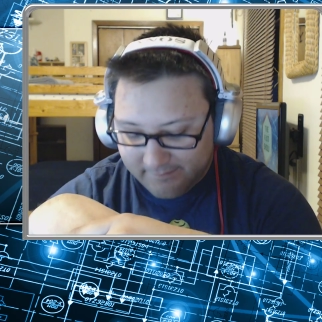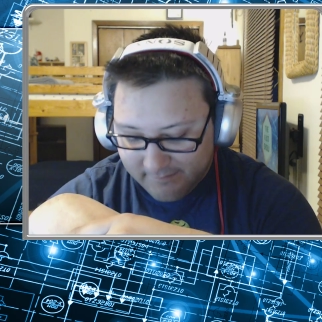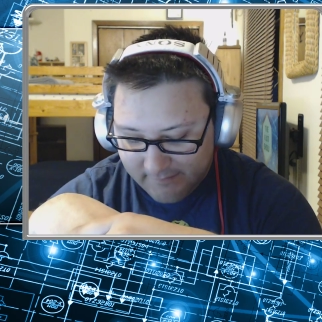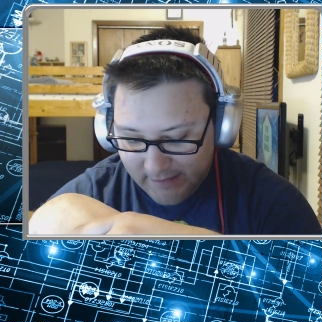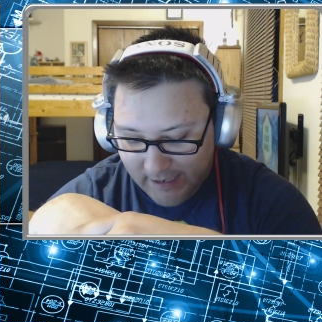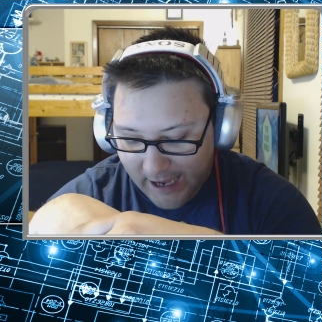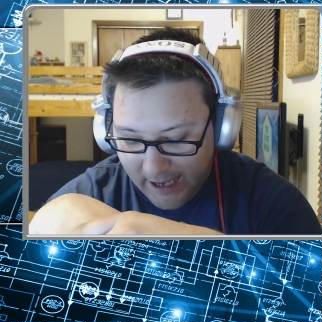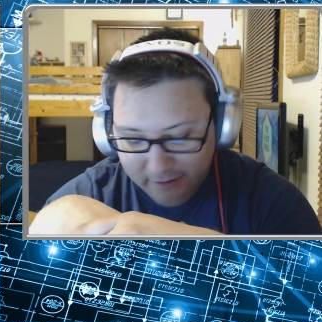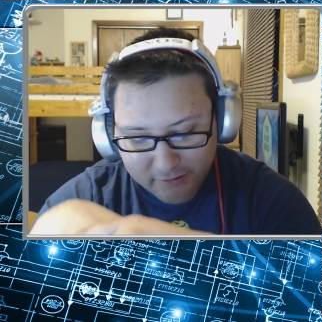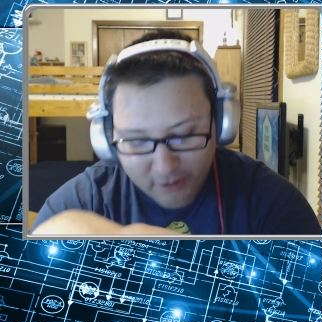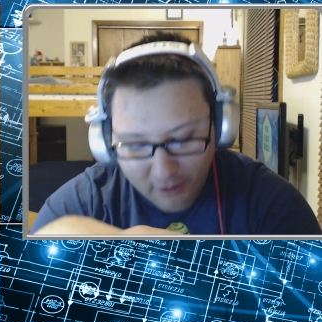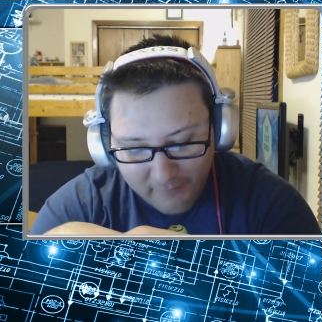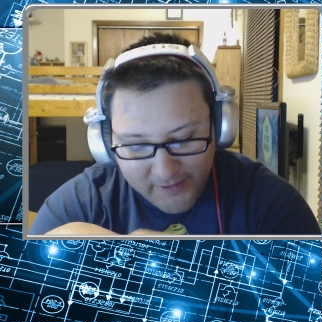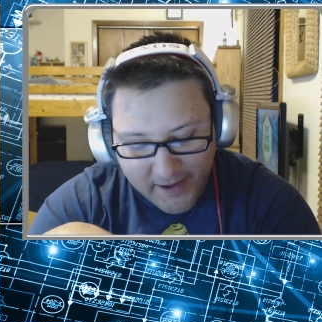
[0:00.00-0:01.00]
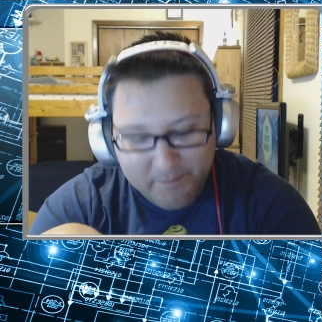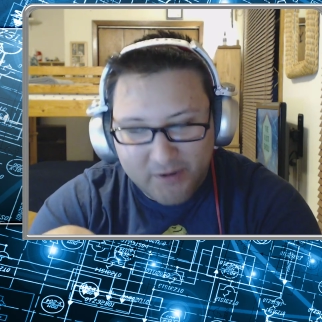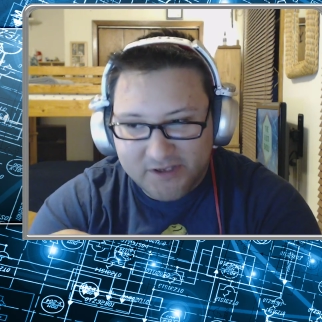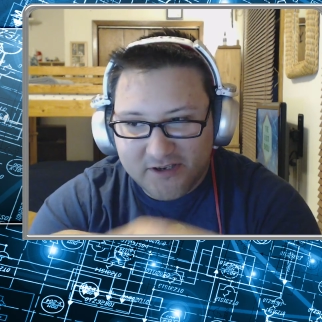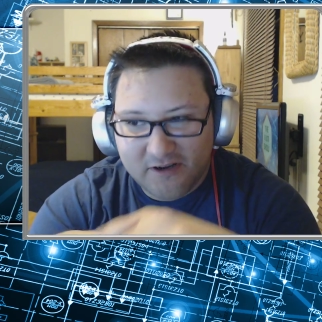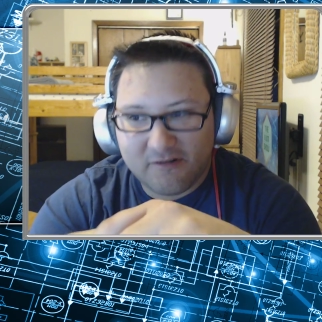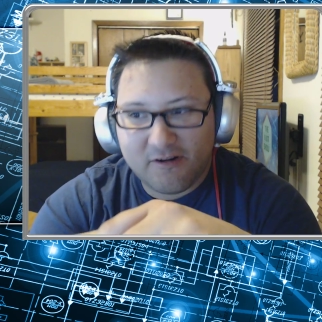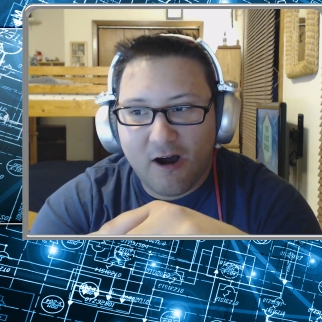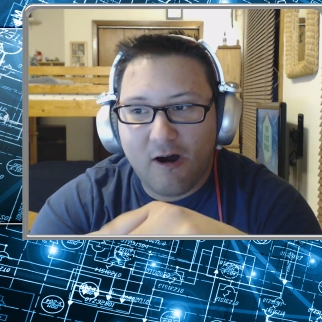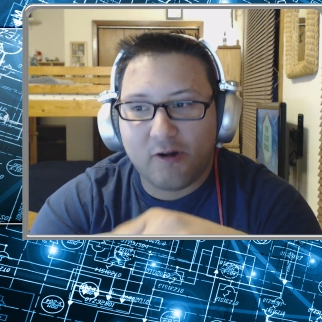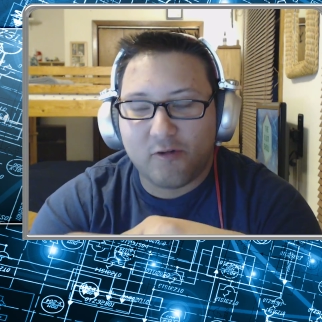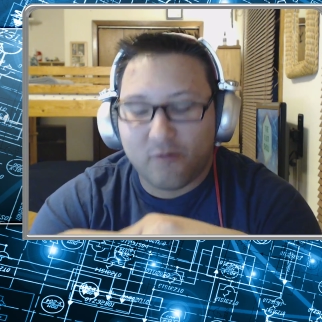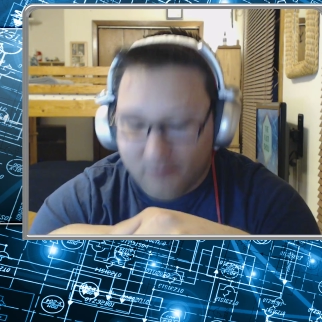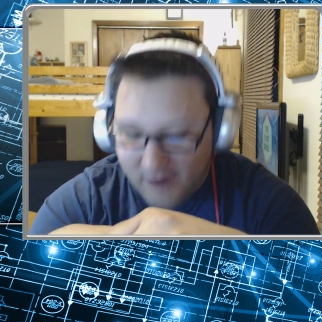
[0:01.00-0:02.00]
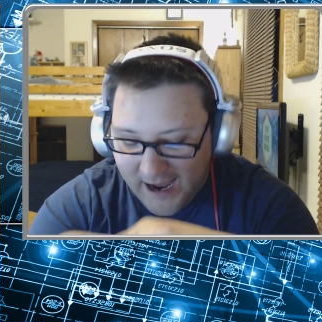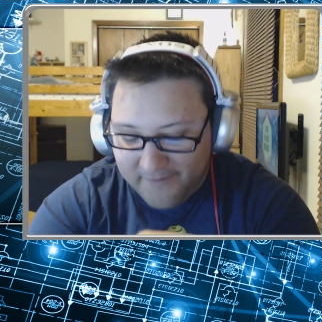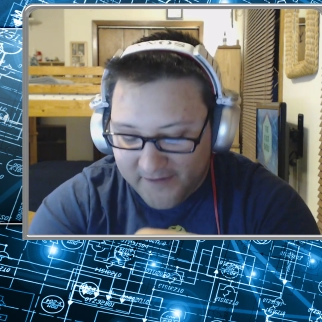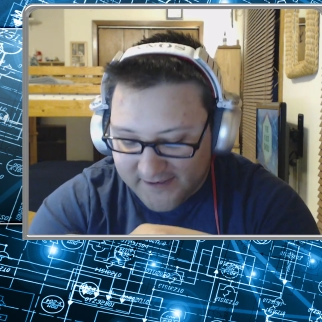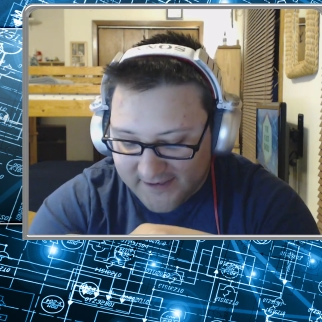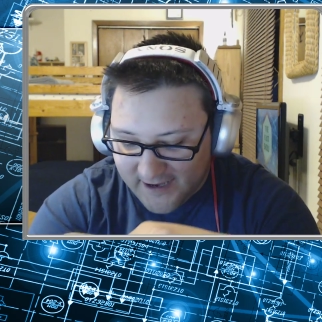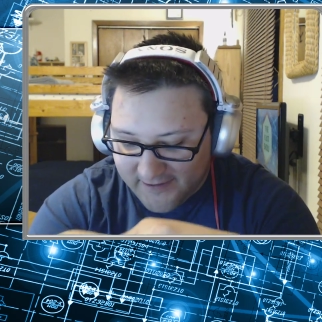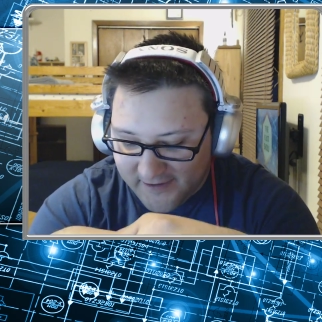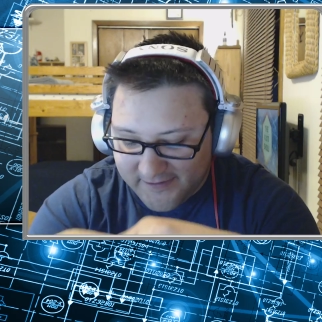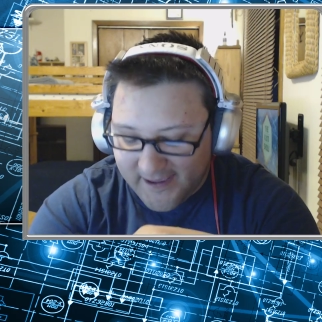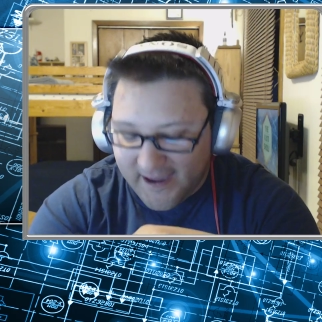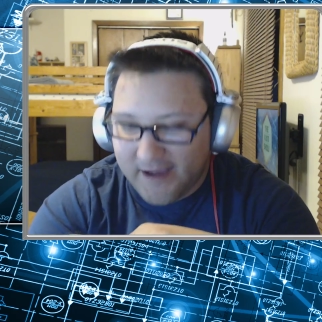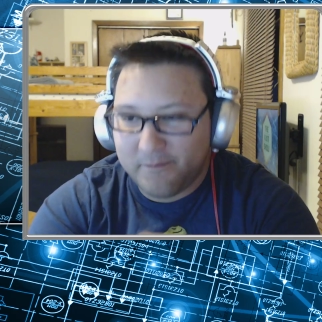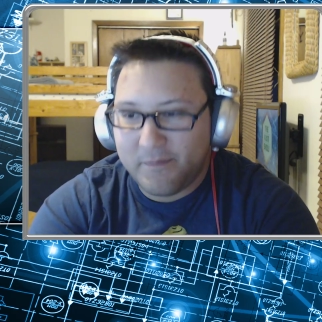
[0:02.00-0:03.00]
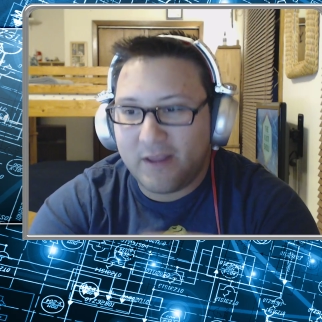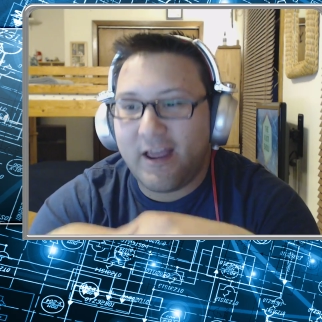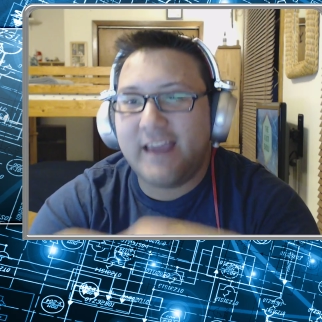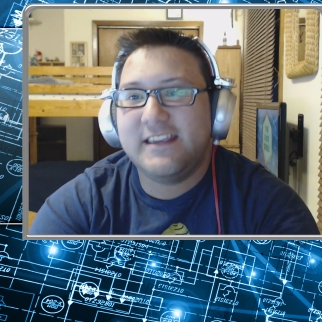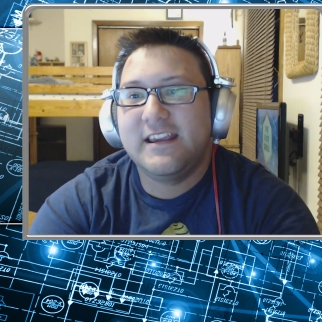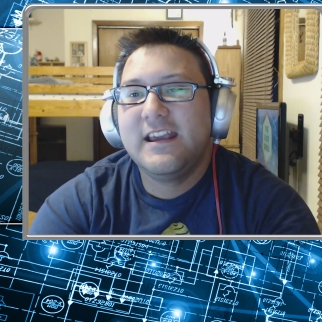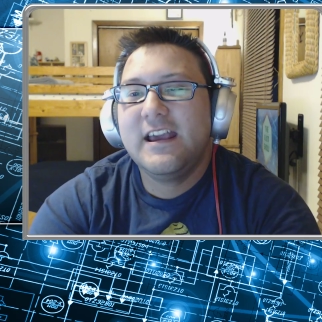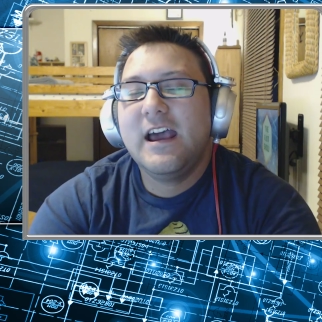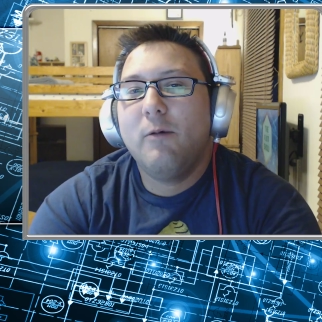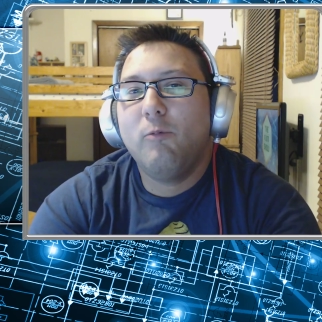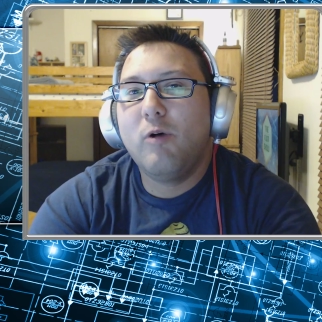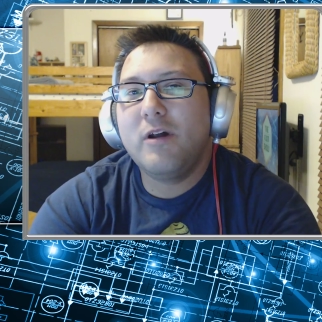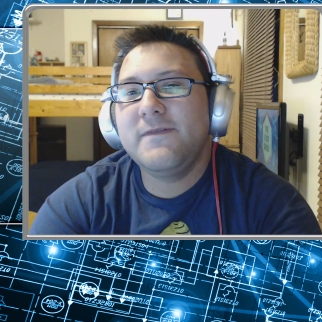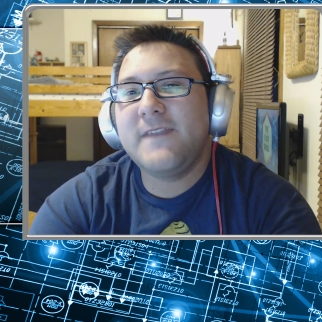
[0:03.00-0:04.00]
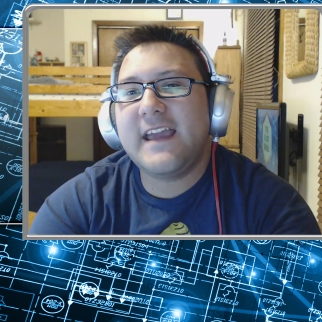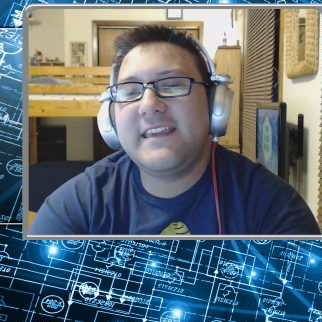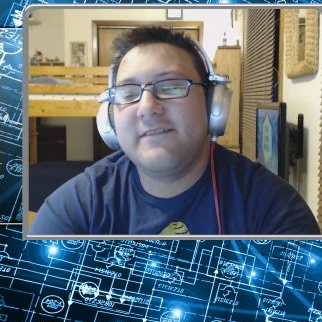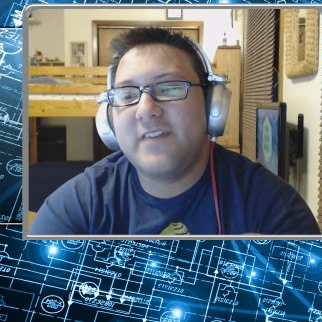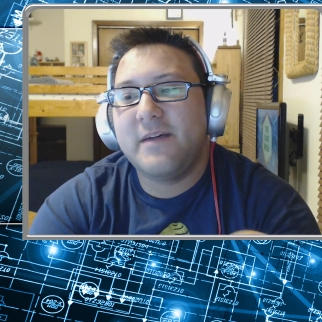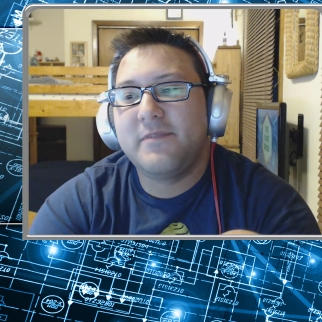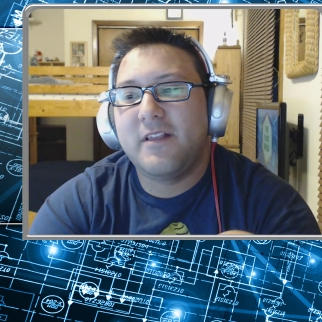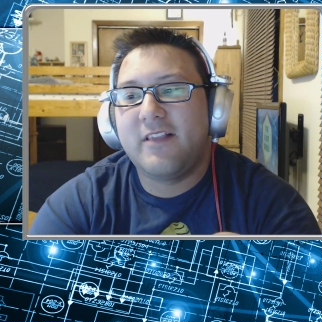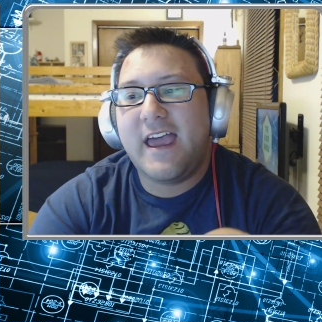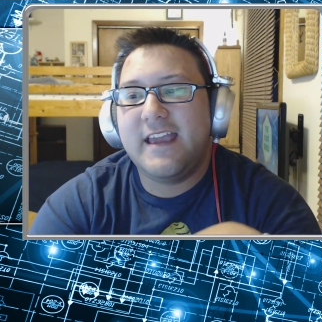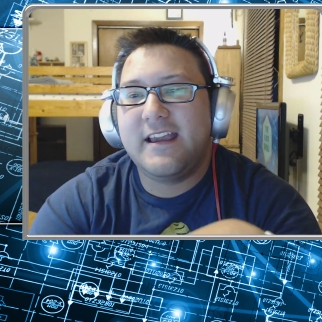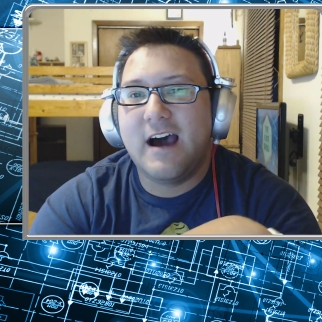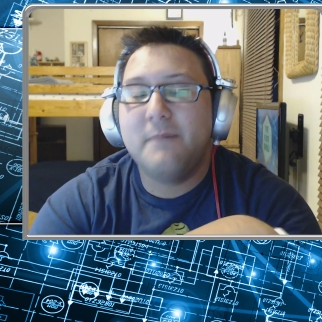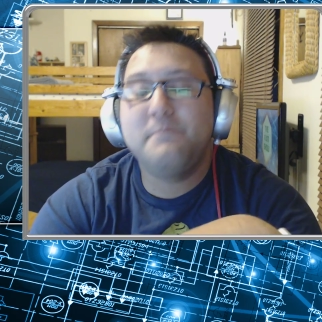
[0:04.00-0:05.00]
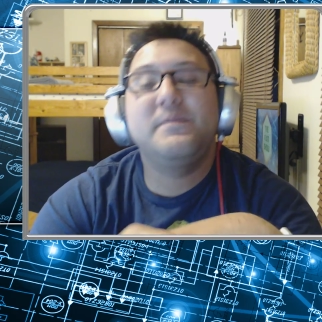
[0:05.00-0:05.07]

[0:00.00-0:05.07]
I don't know if they put so-called graphics on the thing, but, wouldn't that give them the leg up?